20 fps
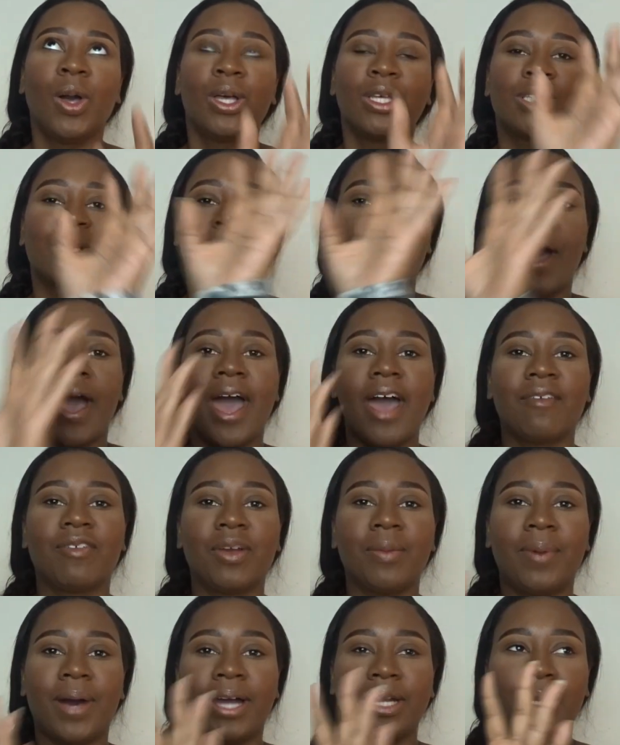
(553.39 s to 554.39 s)
So
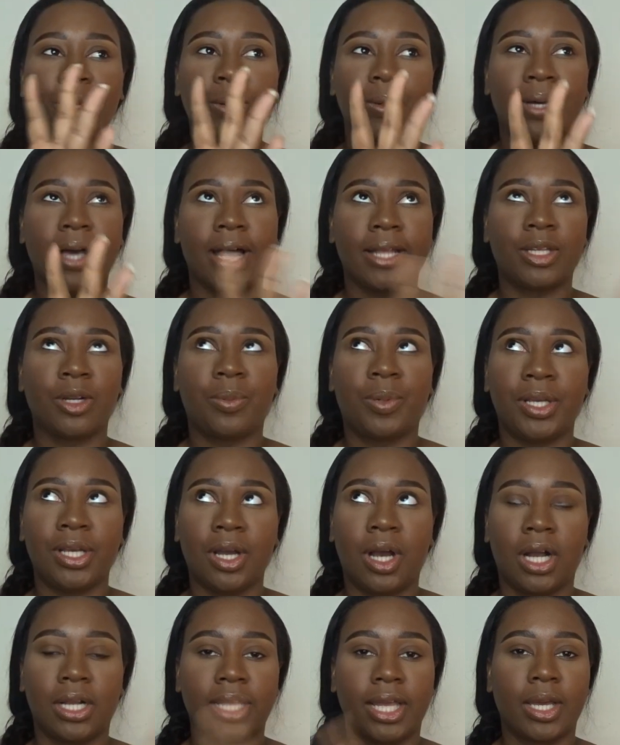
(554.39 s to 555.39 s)
everybody who got their
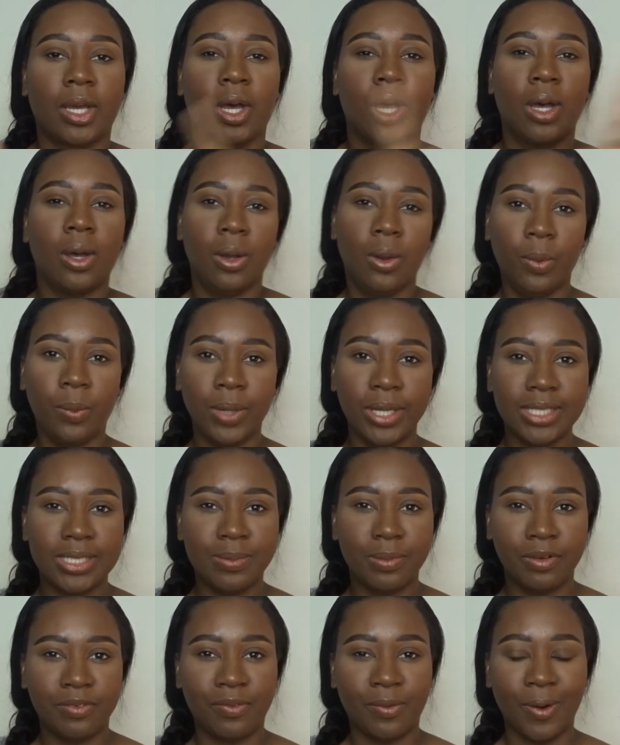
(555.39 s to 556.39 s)
PR like
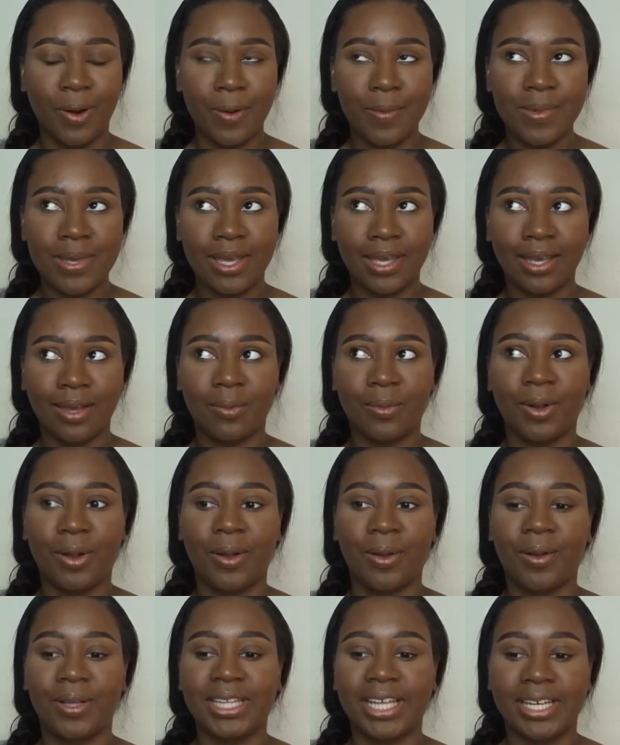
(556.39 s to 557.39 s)
weeks before me
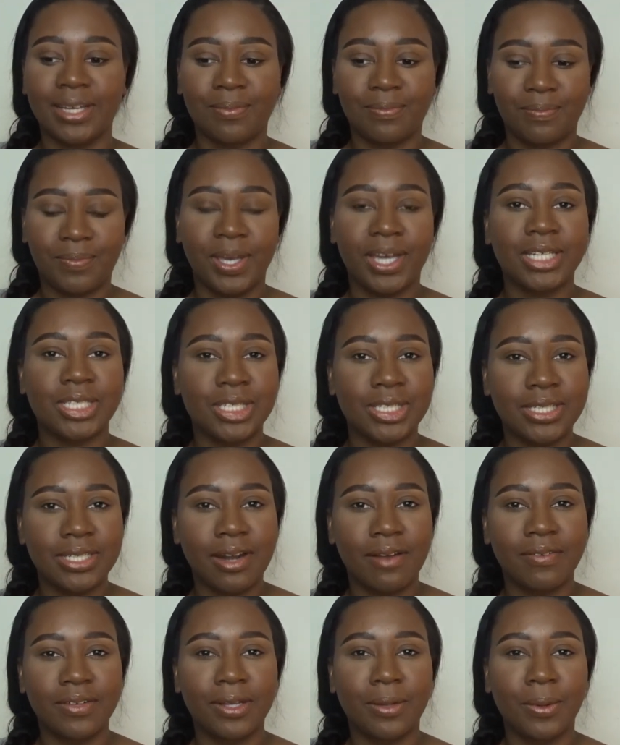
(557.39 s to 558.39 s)
were like pictures
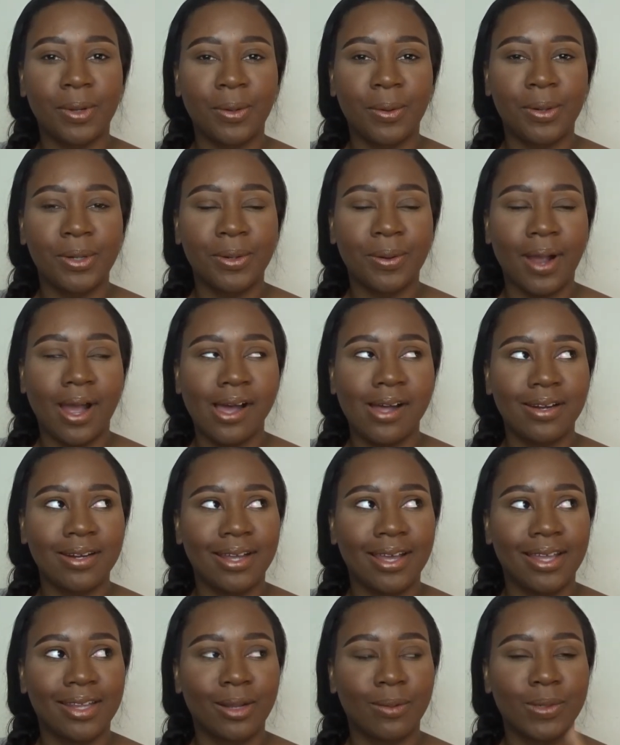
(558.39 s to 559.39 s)
and everything were going
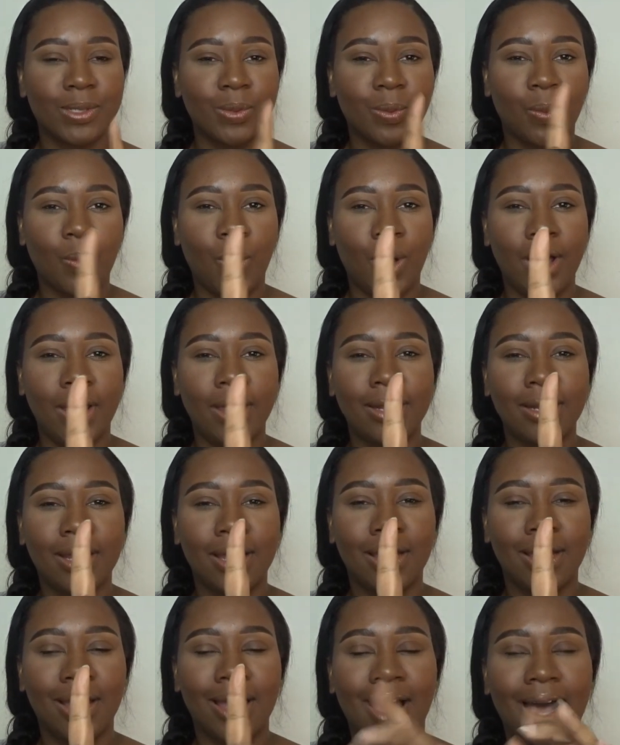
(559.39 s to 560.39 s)
around, and there was one
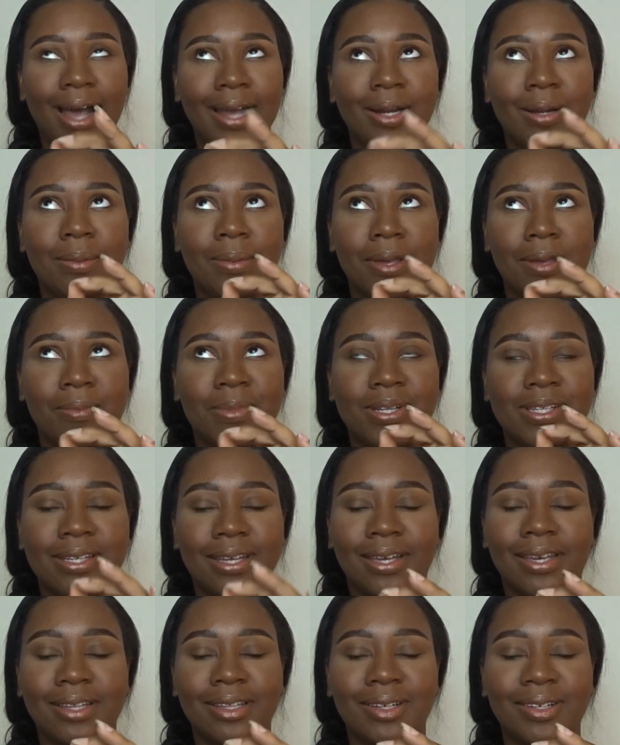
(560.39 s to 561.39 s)
item in
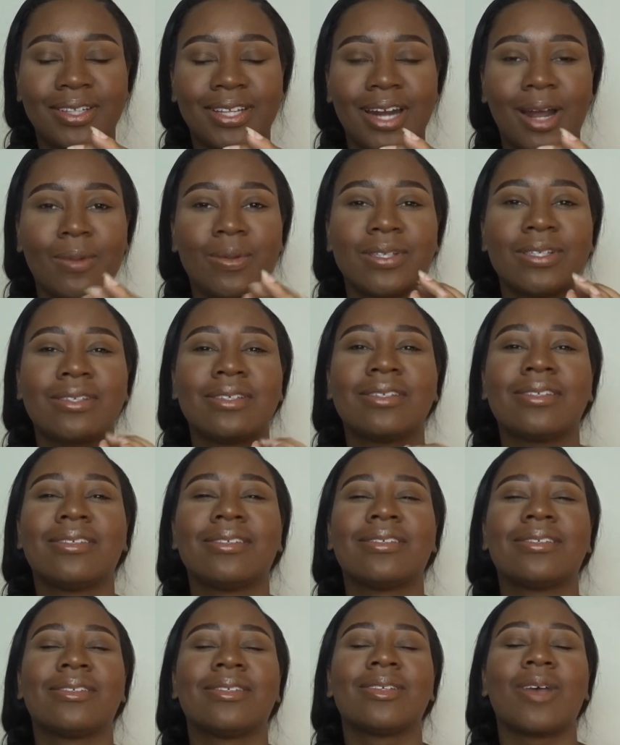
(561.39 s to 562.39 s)
particular that I was
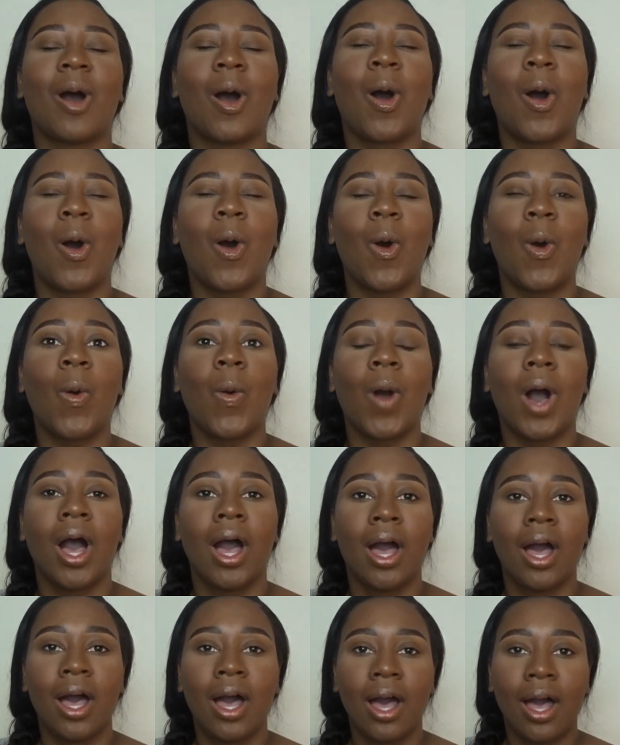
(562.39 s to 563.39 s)
so
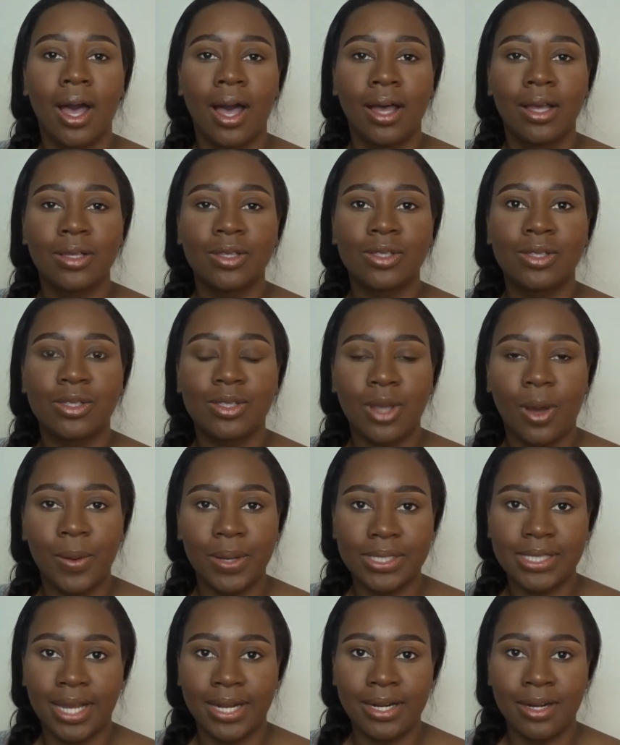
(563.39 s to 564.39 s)

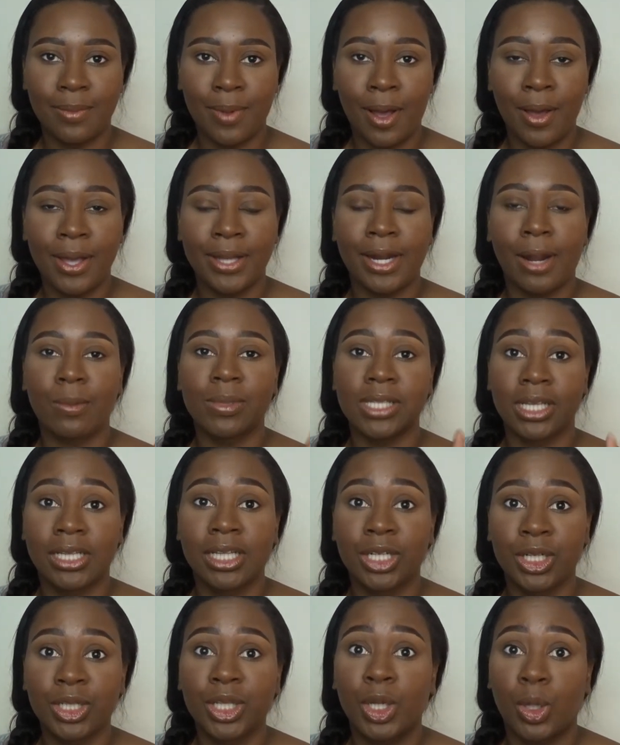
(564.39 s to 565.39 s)
excited about, and I was like
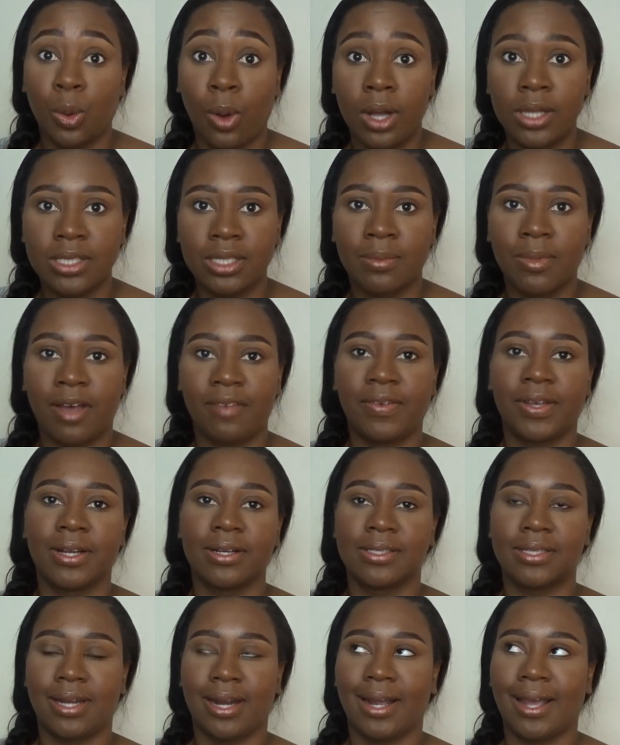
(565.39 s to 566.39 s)
literally crossing my
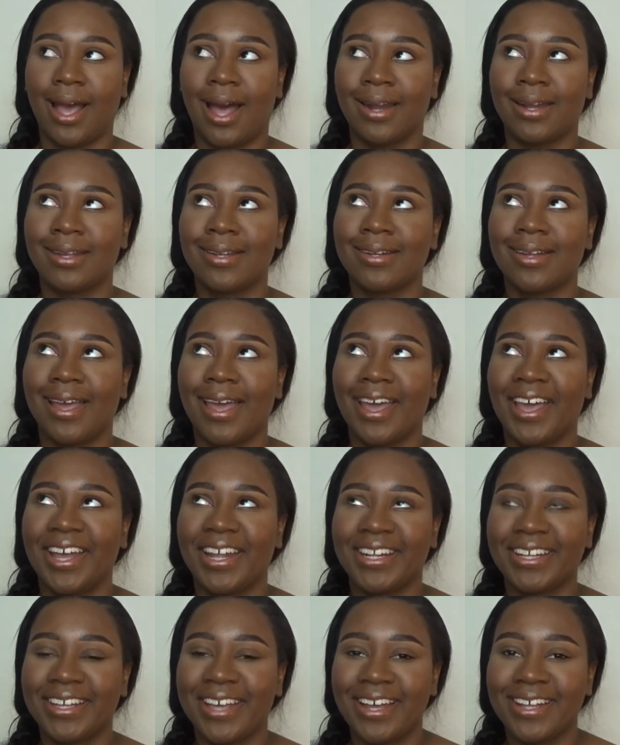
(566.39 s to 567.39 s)
fingers that I got it.
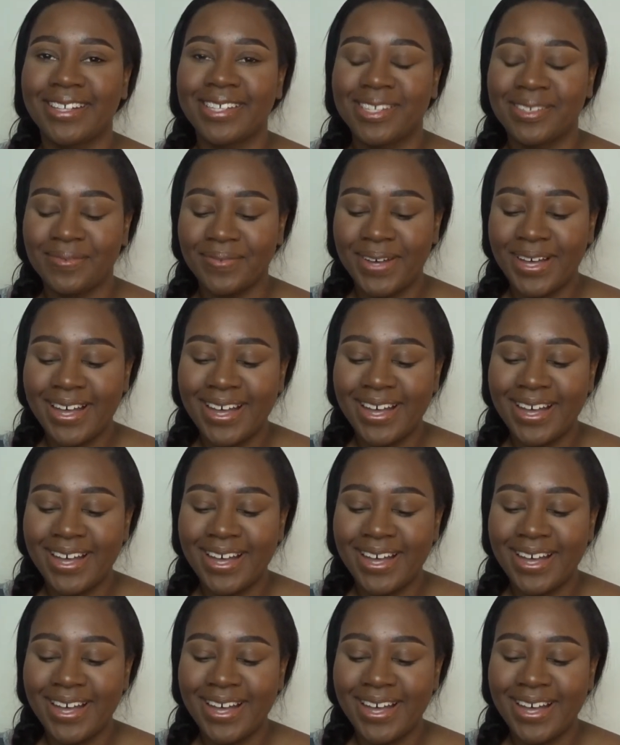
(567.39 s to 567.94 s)
And guess what?